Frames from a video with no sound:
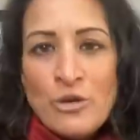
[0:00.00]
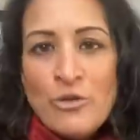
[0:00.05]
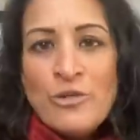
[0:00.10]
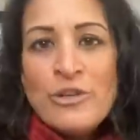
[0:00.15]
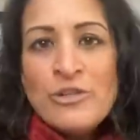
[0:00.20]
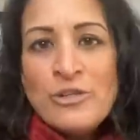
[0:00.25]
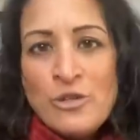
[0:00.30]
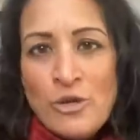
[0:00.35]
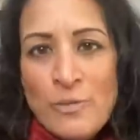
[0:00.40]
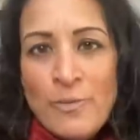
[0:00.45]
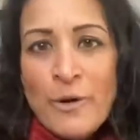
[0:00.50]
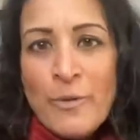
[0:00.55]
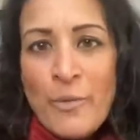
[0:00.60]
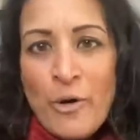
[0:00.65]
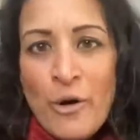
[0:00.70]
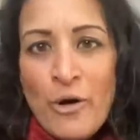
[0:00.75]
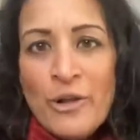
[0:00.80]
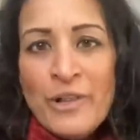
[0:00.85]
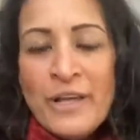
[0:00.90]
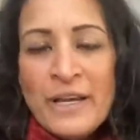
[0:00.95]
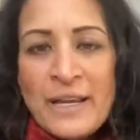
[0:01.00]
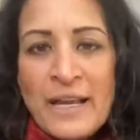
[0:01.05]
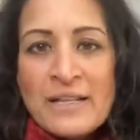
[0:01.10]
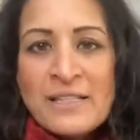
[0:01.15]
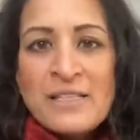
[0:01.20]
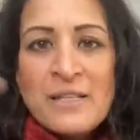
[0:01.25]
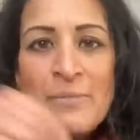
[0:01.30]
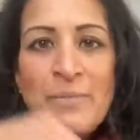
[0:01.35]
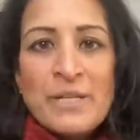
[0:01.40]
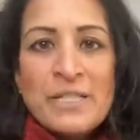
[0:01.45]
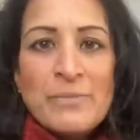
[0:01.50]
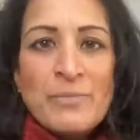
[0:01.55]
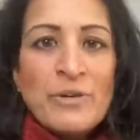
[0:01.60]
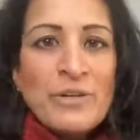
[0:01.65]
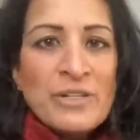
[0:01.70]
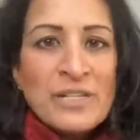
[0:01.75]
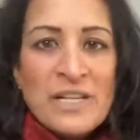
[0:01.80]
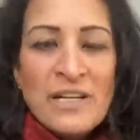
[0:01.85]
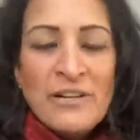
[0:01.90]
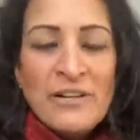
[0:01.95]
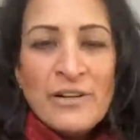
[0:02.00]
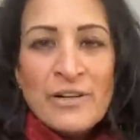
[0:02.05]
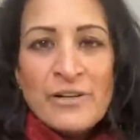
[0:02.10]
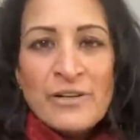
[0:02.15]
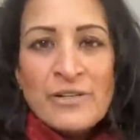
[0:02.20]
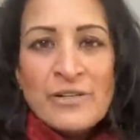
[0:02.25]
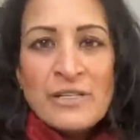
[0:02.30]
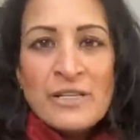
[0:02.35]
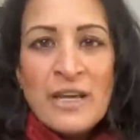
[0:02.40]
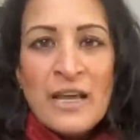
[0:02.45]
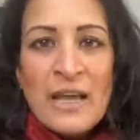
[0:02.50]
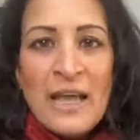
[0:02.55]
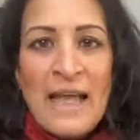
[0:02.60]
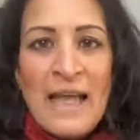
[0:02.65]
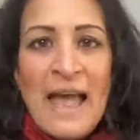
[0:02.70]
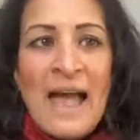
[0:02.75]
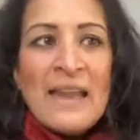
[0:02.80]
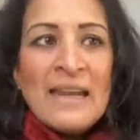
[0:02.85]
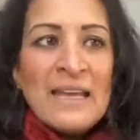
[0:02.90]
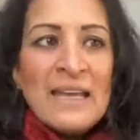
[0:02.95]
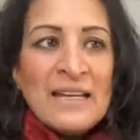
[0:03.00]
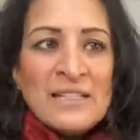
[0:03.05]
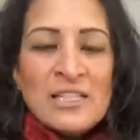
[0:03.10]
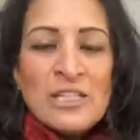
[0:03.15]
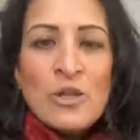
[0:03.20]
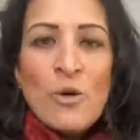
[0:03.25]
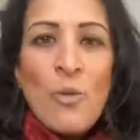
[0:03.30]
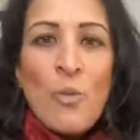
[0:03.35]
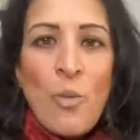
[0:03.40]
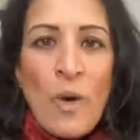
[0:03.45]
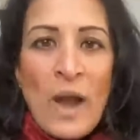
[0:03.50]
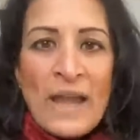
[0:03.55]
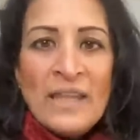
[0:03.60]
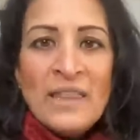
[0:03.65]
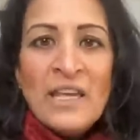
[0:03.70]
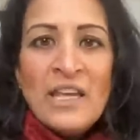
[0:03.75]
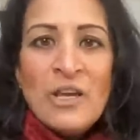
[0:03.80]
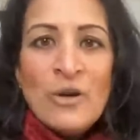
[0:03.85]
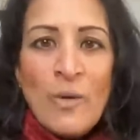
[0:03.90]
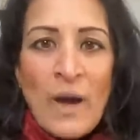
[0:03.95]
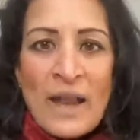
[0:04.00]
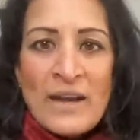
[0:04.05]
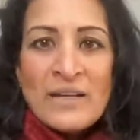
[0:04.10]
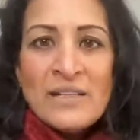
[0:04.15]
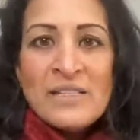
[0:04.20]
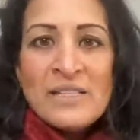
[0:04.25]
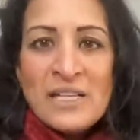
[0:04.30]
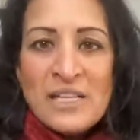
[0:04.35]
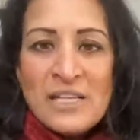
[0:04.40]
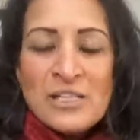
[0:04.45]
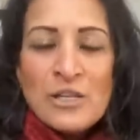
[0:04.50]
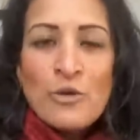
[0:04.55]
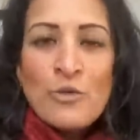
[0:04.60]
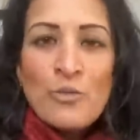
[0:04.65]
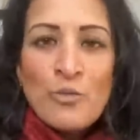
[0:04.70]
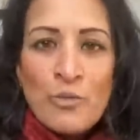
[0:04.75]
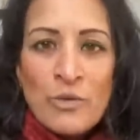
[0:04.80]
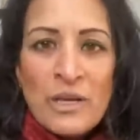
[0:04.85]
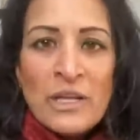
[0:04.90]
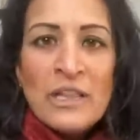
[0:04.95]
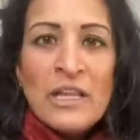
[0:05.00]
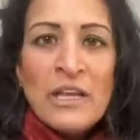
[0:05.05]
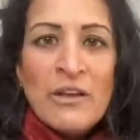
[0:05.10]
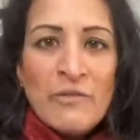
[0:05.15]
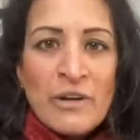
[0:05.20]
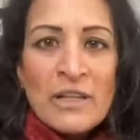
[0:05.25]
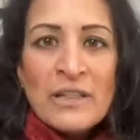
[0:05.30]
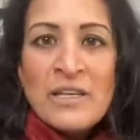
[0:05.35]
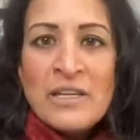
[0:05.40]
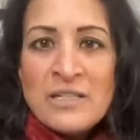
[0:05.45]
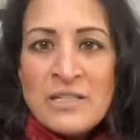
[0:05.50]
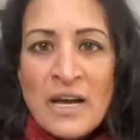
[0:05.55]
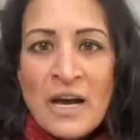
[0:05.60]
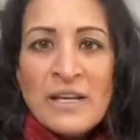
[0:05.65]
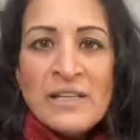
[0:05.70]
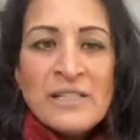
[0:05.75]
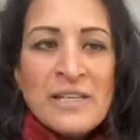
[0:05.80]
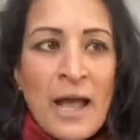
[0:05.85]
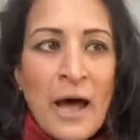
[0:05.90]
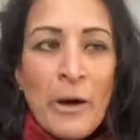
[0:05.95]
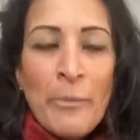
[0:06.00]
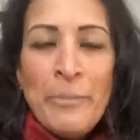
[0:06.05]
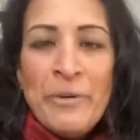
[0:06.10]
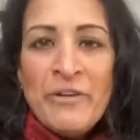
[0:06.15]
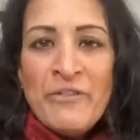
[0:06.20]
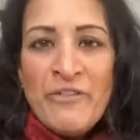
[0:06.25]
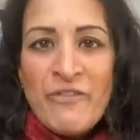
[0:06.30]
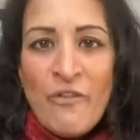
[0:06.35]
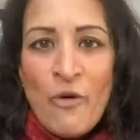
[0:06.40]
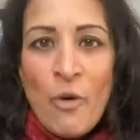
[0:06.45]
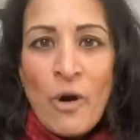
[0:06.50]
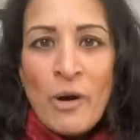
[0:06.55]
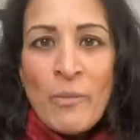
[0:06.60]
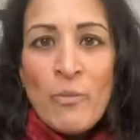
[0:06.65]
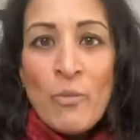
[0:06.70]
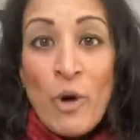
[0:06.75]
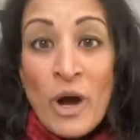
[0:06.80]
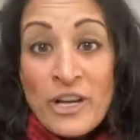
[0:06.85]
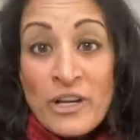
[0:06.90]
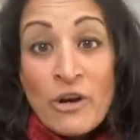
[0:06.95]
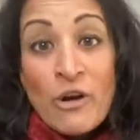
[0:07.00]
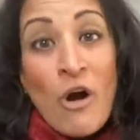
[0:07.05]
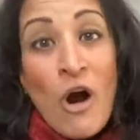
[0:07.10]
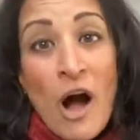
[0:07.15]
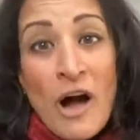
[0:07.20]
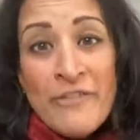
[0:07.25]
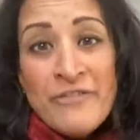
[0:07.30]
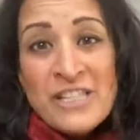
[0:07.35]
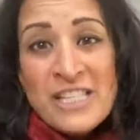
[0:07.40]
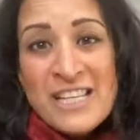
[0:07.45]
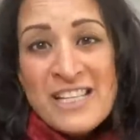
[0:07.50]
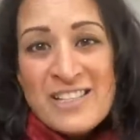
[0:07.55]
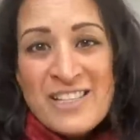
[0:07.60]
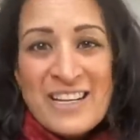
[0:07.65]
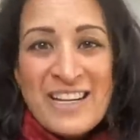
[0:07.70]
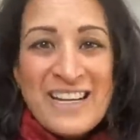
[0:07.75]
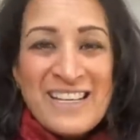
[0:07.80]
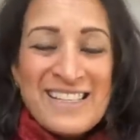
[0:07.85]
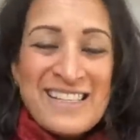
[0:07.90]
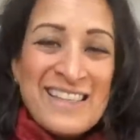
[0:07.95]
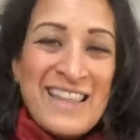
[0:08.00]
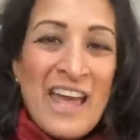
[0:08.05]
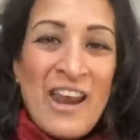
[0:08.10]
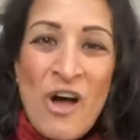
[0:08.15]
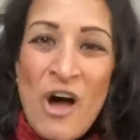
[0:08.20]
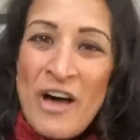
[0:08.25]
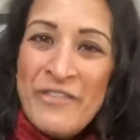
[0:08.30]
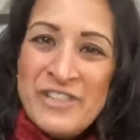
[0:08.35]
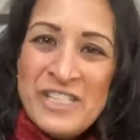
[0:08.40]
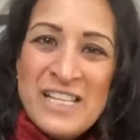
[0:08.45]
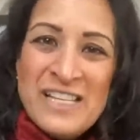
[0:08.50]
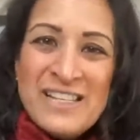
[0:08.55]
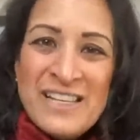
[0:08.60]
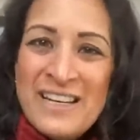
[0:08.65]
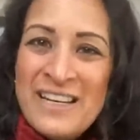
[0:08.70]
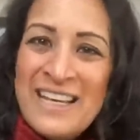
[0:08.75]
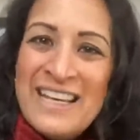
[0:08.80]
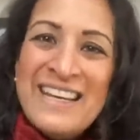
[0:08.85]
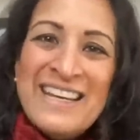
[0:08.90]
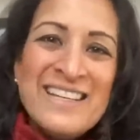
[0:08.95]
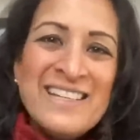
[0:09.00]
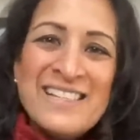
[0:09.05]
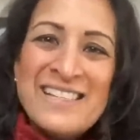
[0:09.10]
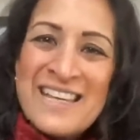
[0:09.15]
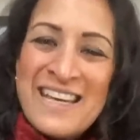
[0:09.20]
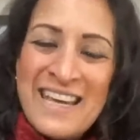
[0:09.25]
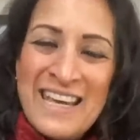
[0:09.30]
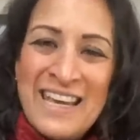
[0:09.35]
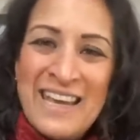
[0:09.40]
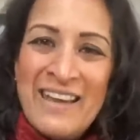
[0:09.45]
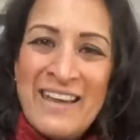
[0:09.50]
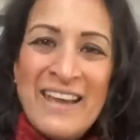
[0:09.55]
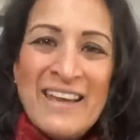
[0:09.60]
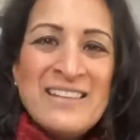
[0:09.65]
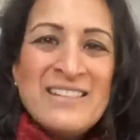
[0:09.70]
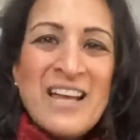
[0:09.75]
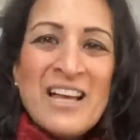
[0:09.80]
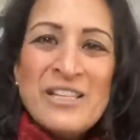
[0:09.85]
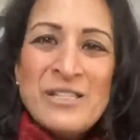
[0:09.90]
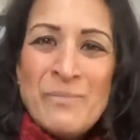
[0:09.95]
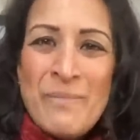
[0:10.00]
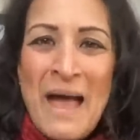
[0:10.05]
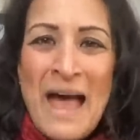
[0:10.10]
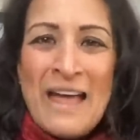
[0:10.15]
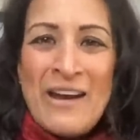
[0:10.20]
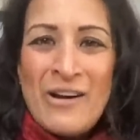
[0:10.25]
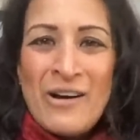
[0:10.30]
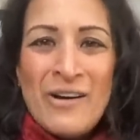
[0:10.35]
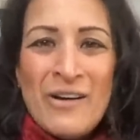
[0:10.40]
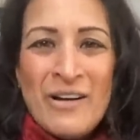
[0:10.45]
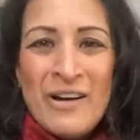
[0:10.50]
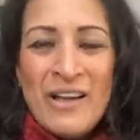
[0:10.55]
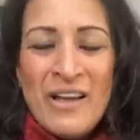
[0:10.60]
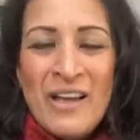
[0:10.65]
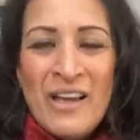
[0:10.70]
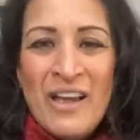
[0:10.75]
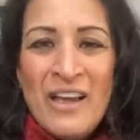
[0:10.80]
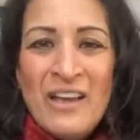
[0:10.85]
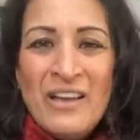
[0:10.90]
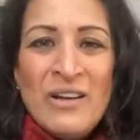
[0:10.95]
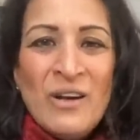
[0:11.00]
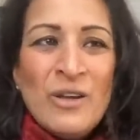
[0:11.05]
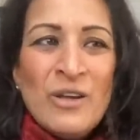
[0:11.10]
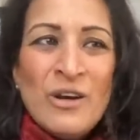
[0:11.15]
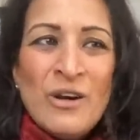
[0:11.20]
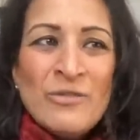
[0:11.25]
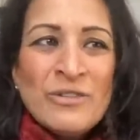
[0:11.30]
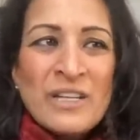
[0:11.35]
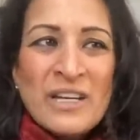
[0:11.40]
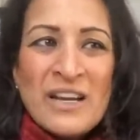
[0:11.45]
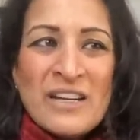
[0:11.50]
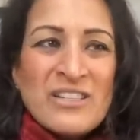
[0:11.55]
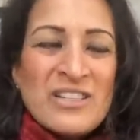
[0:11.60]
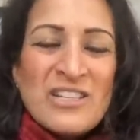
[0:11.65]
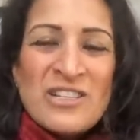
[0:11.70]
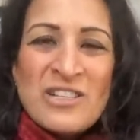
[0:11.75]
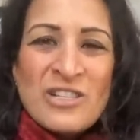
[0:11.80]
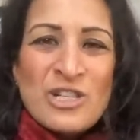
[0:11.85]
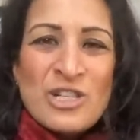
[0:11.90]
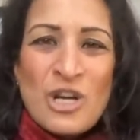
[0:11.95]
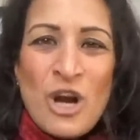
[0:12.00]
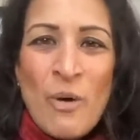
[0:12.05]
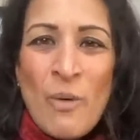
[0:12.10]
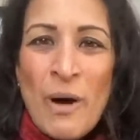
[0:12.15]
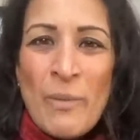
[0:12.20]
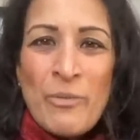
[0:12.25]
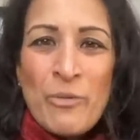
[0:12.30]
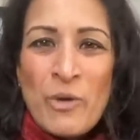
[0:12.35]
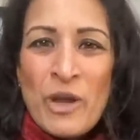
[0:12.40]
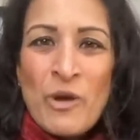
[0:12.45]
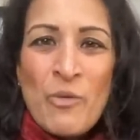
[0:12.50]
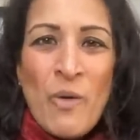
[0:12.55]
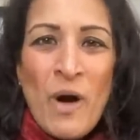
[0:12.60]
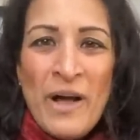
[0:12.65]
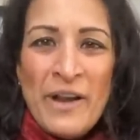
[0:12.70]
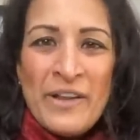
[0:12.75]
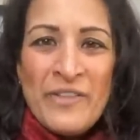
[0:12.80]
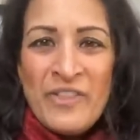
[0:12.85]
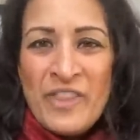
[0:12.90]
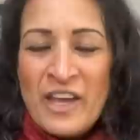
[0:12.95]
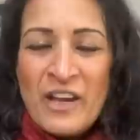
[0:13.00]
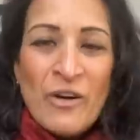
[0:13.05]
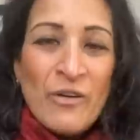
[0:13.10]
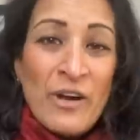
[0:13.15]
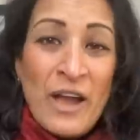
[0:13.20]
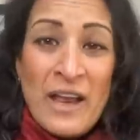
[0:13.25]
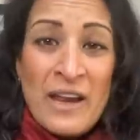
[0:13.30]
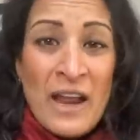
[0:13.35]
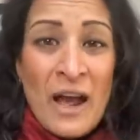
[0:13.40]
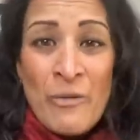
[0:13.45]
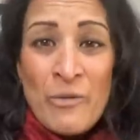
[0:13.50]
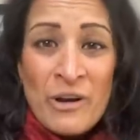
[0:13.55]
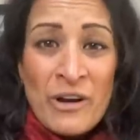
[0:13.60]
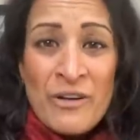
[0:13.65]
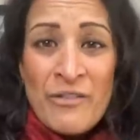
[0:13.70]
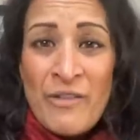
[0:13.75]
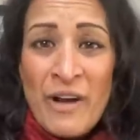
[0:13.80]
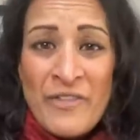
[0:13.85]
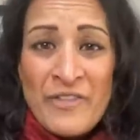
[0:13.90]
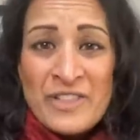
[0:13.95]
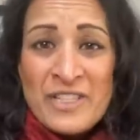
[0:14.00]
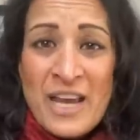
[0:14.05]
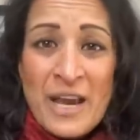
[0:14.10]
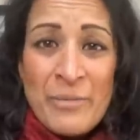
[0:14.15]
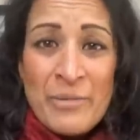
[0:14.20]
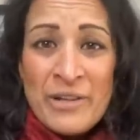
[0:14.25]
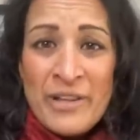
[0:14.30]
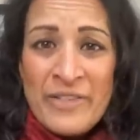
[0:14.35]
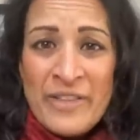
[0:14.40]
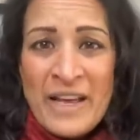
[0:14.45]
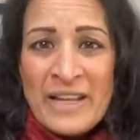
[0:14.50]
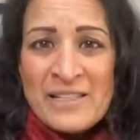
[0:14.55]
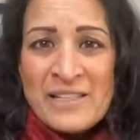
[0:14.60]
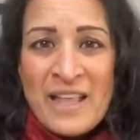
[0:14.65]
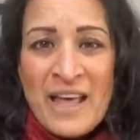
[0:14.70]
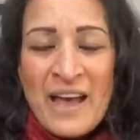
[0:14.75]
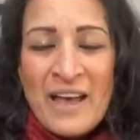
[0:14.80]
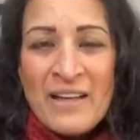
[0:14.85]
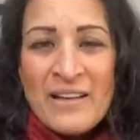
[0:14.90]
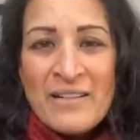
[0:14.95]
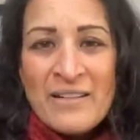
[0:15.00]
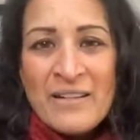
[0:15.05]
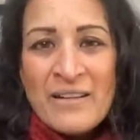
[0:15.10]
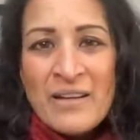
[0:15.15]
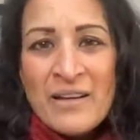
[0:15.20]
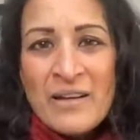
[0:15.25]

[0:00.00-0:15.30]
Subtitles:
to the Super Bowl against the Pittsburgh Steelers. And it's the way that you end a season really, really does help inform what your offseason is. And that offseason, it is key. It does matter. Yeah. You know, you don't get to just show up week one and think, okay, now we're going to run the table and that's that.